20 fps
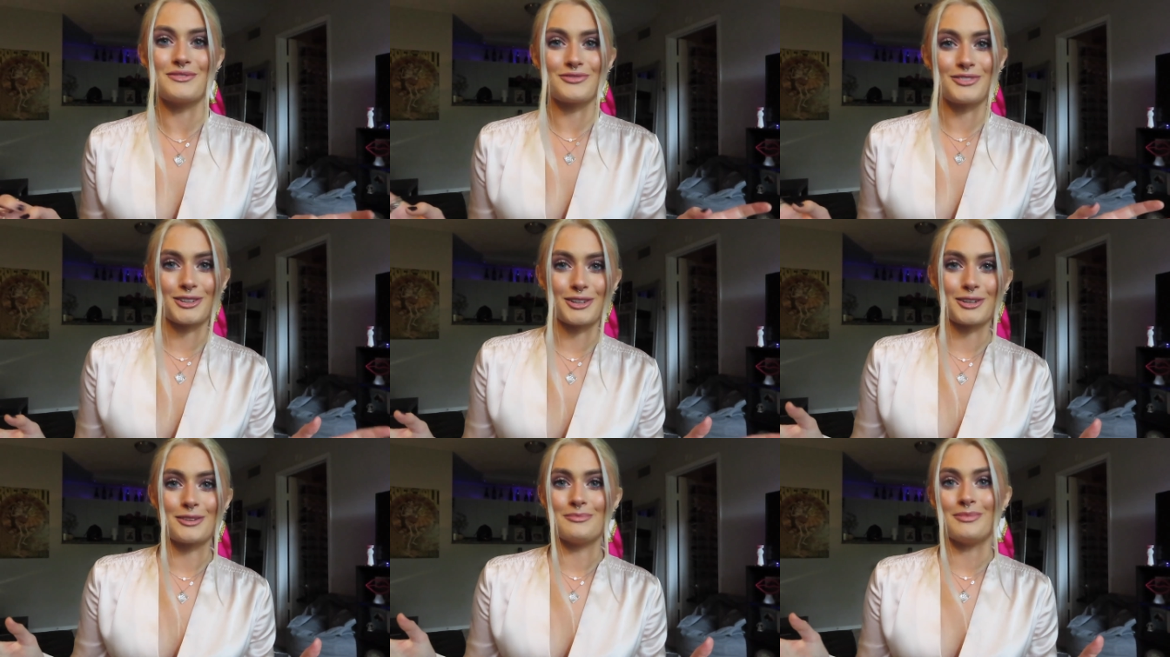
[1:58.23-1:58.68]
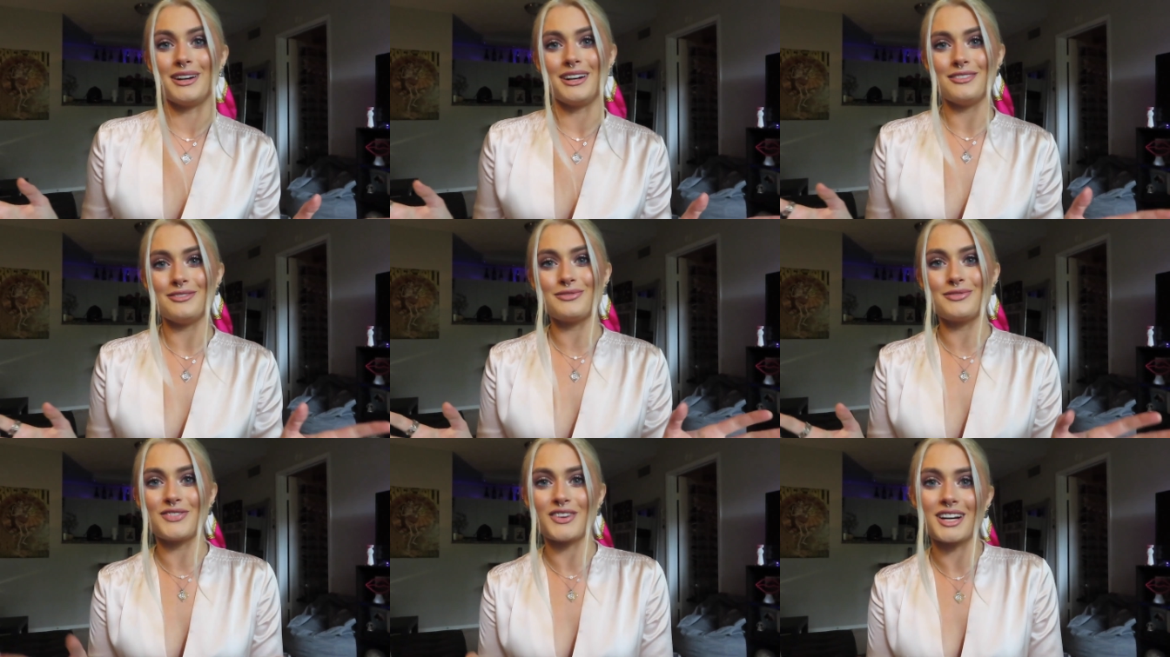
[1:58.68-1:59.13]
For my
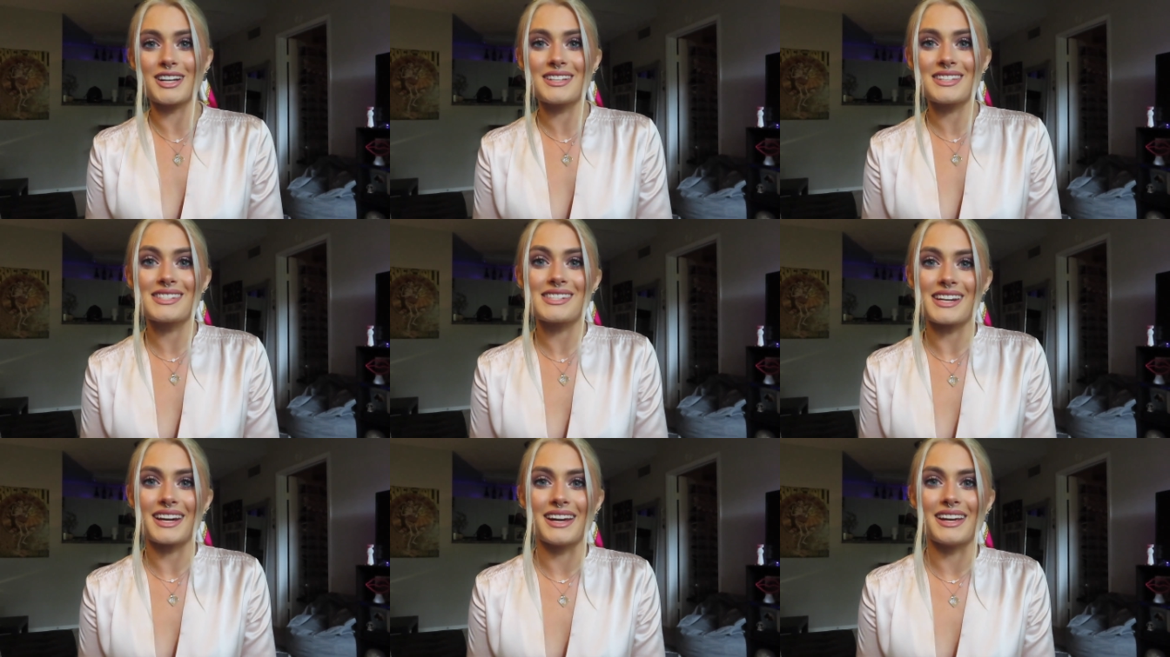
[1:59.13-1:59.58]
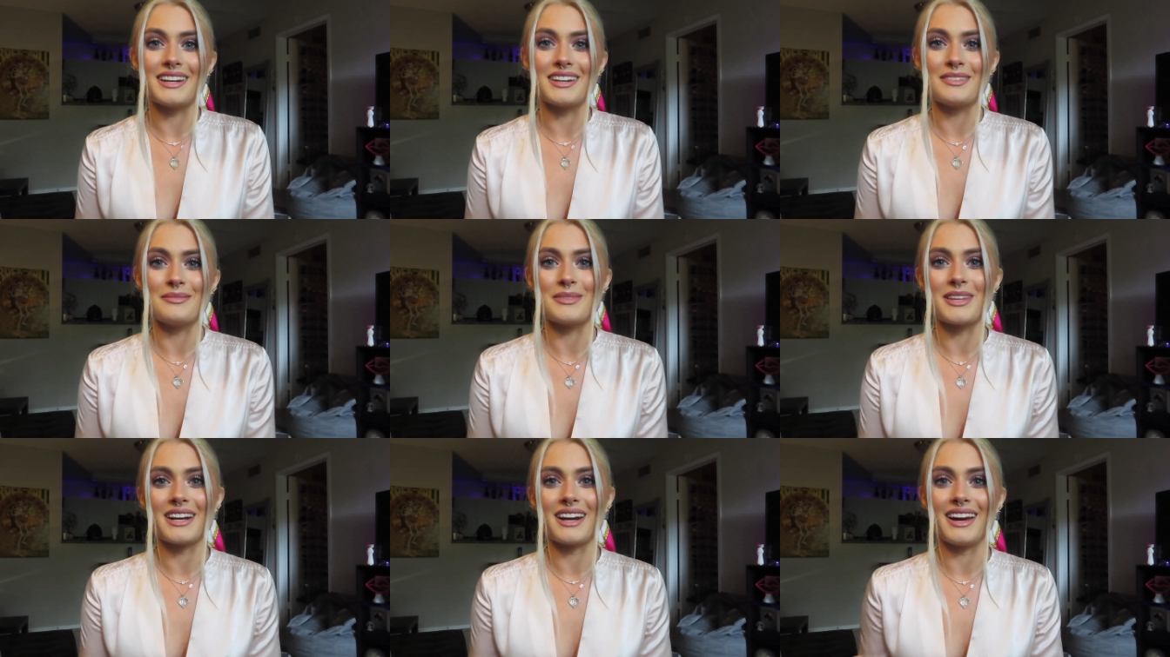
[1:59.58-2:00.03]
first
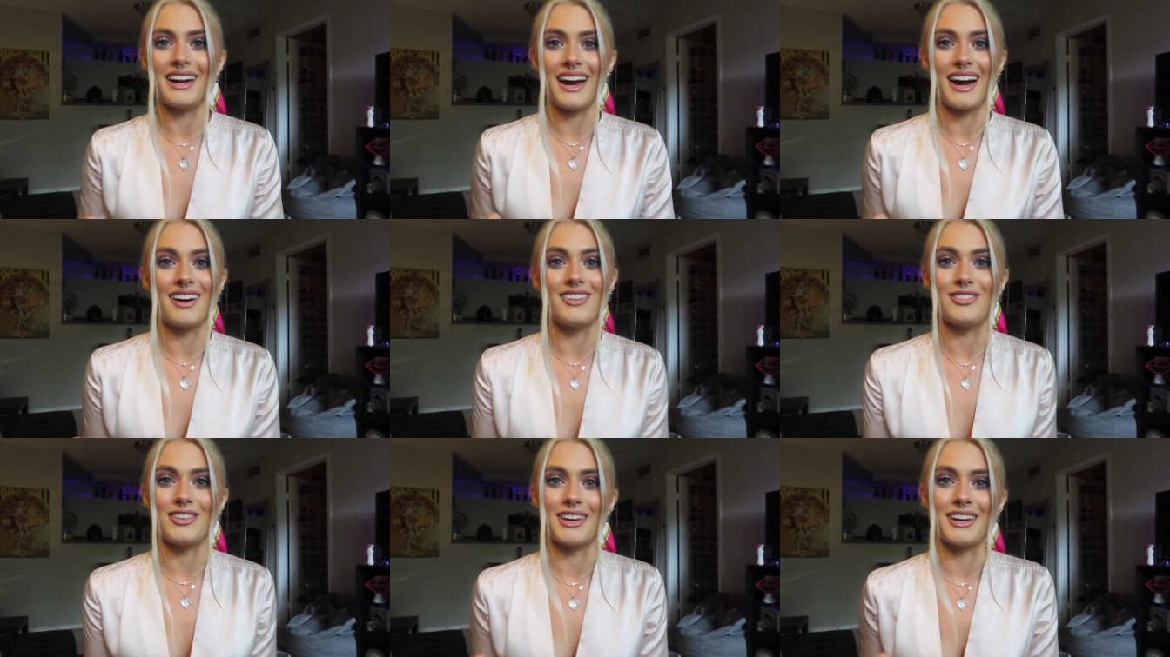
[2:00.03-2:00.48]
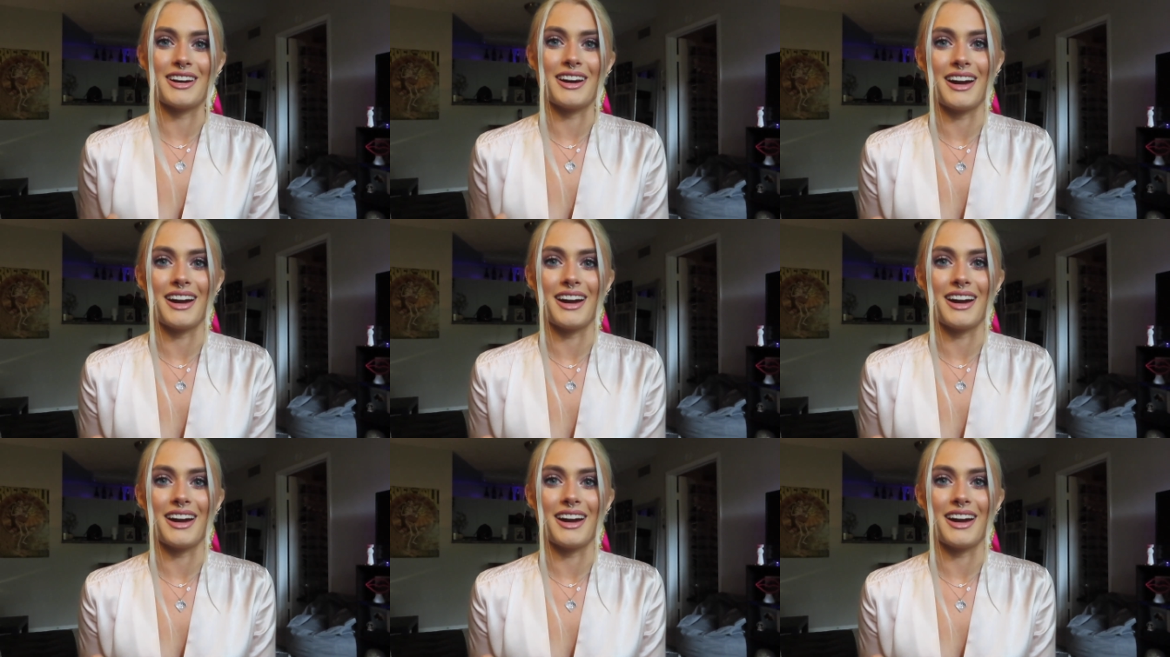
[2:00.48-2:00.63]
item that I have here,